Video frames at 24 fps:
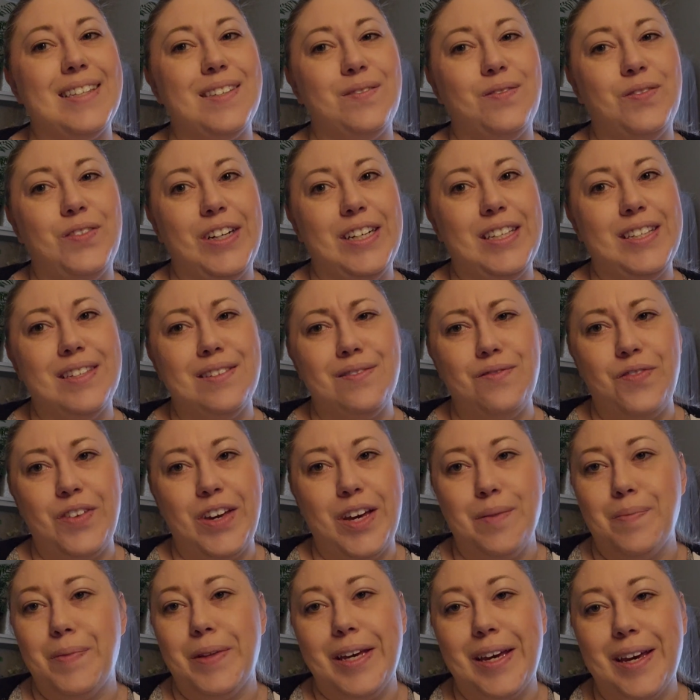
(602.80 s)
some friends and
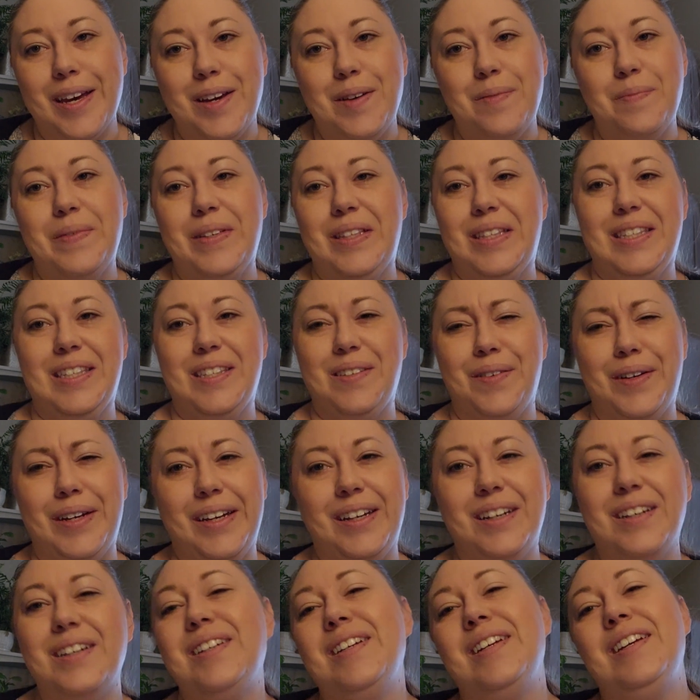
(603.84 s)
family come and so
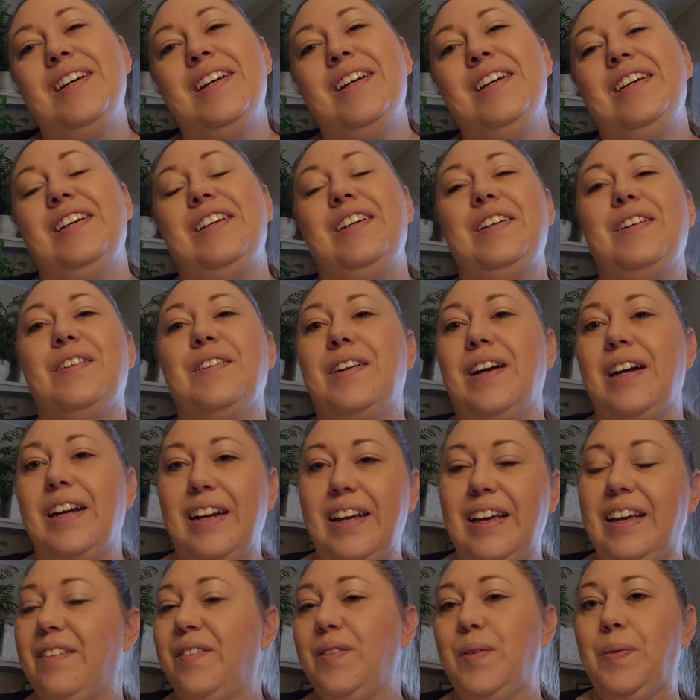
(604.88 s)
I you know kind
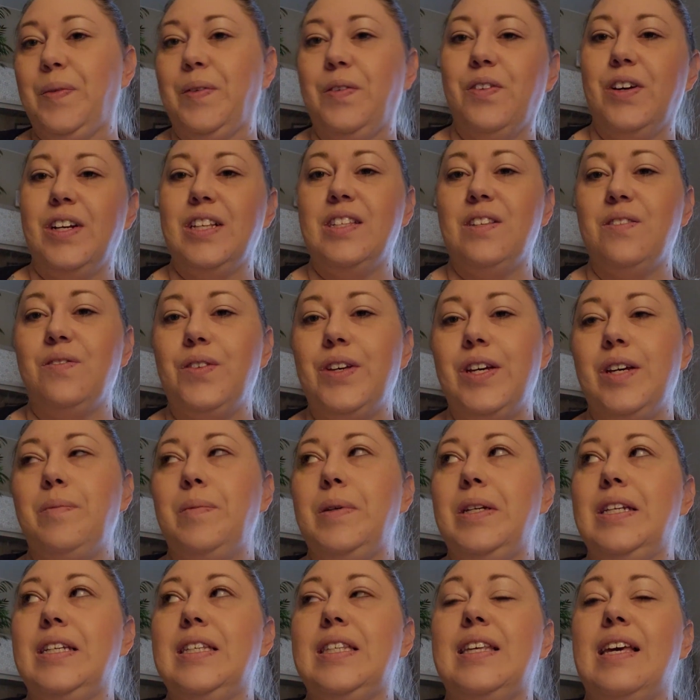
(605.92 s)
of gave them the friends and
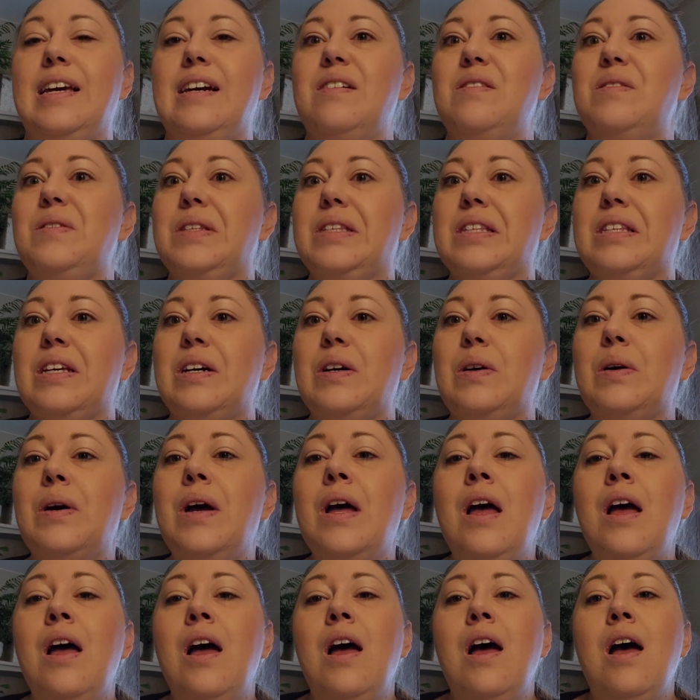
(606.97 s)
family discount so
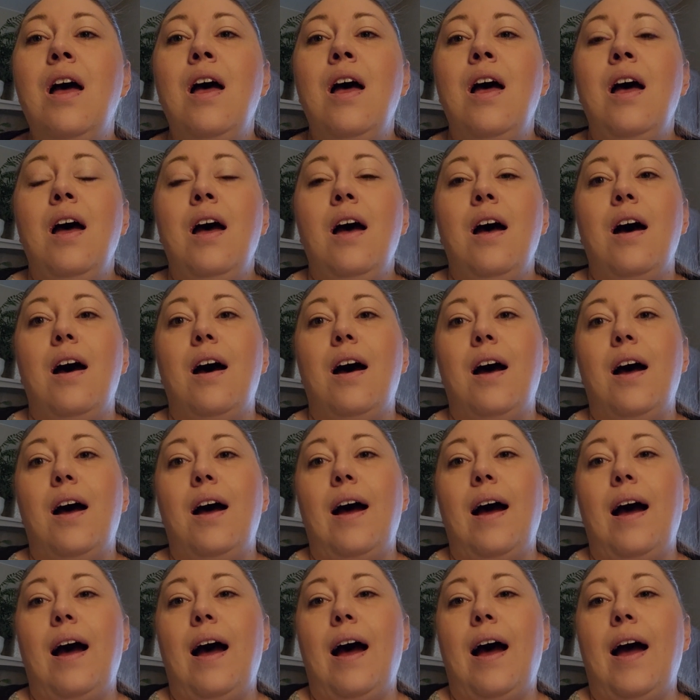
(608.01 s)

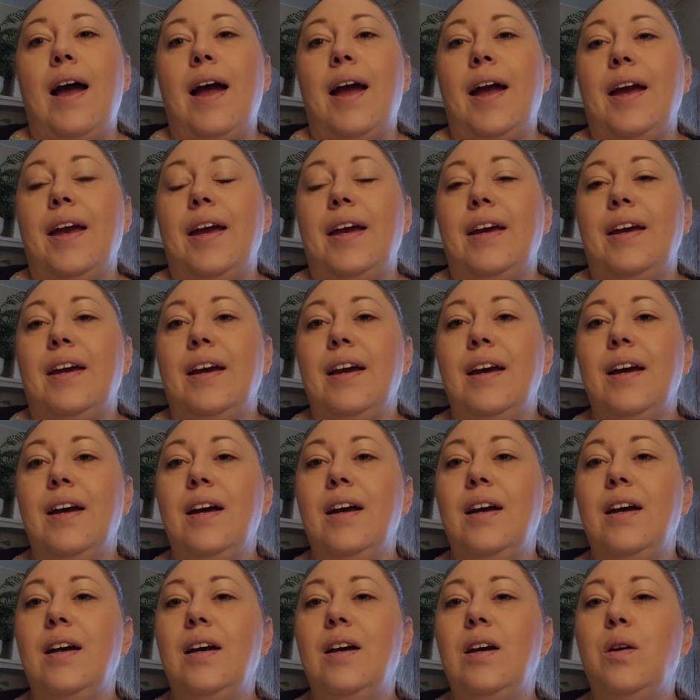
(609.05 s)
I
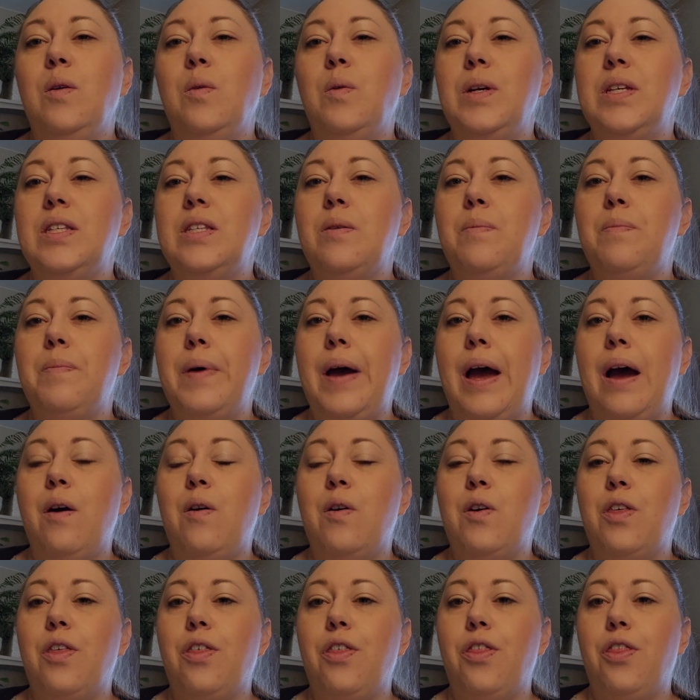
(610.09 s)
was
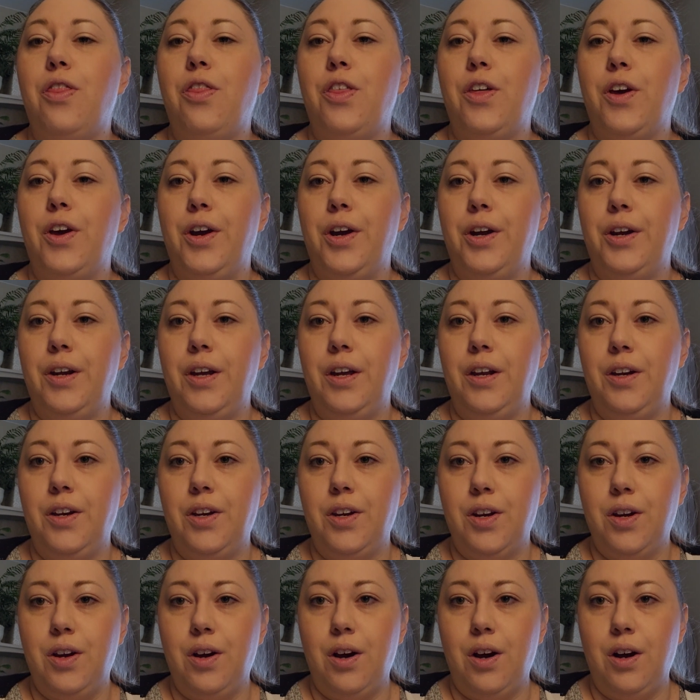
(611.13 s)
about
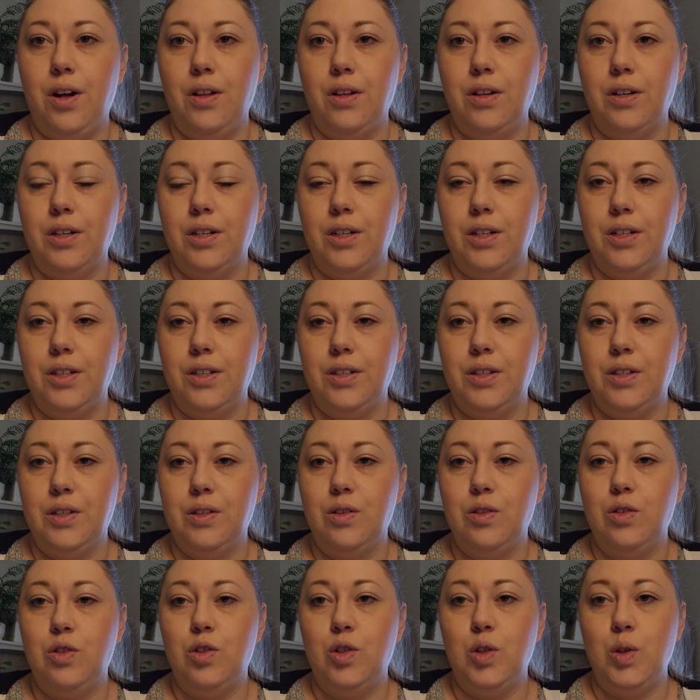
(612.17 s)

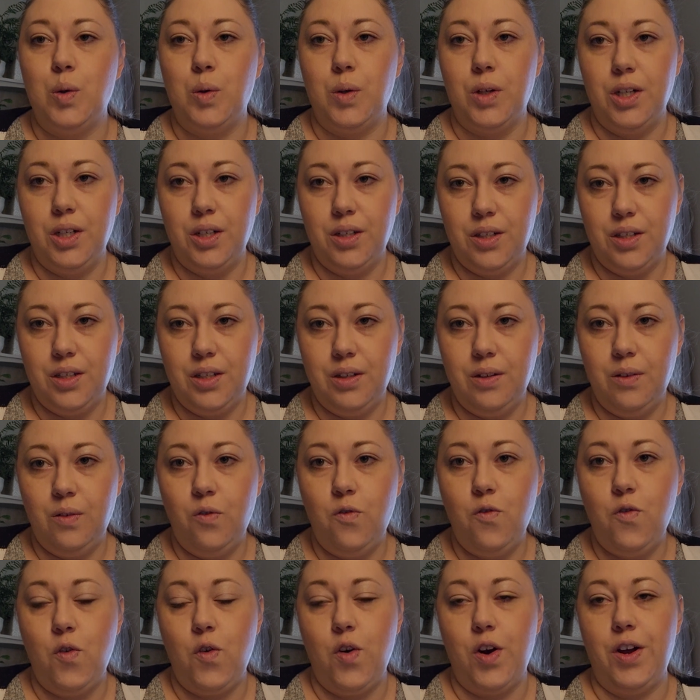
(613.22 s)
$30 short
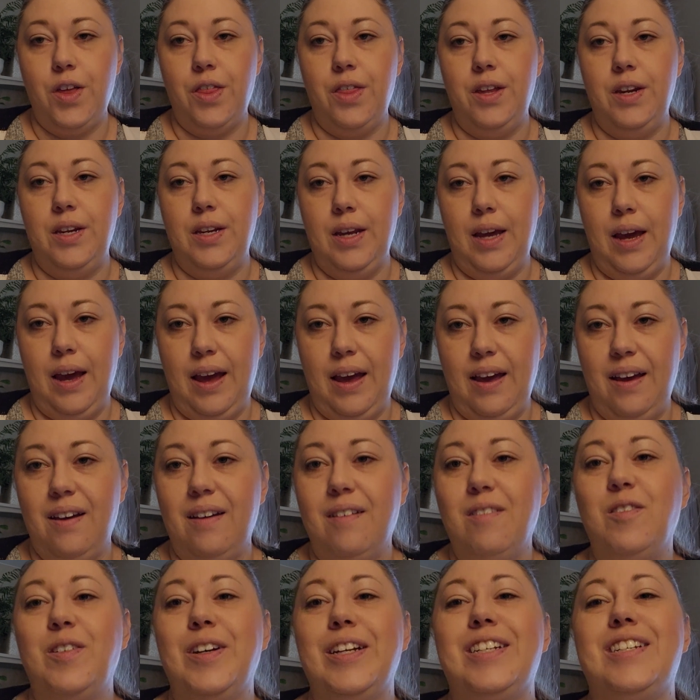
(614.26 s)
for the day
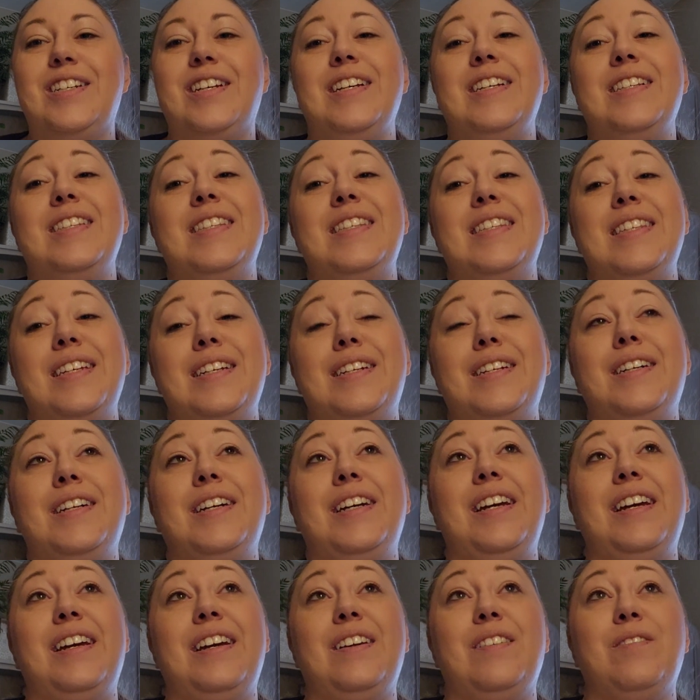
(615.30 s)
which
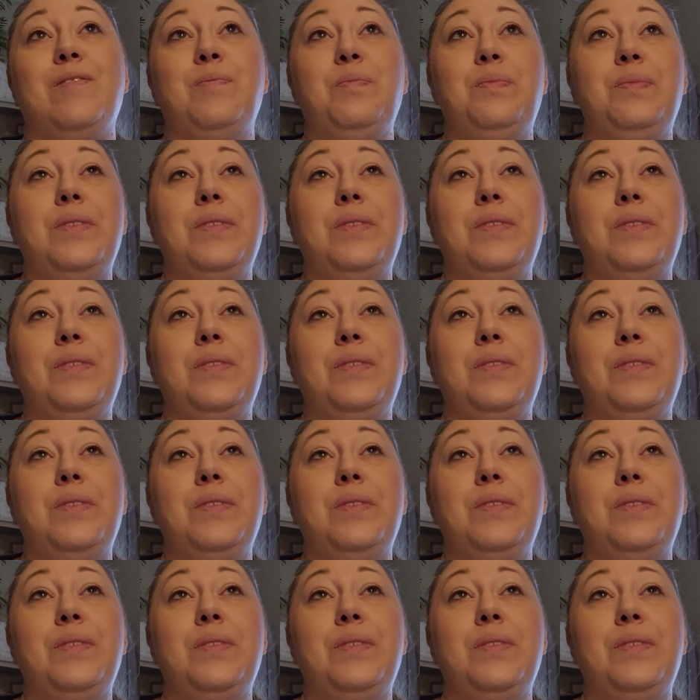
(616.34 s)
considering